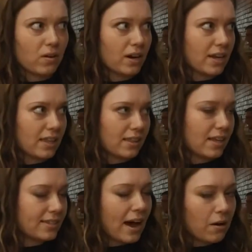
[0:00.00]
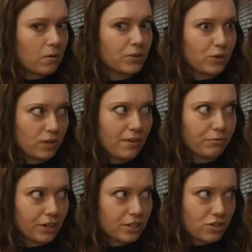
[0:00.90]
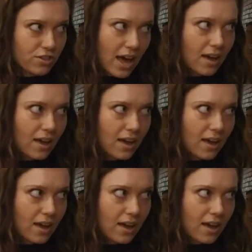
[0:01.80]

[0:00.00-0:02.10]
on, I think that's how you leverage that.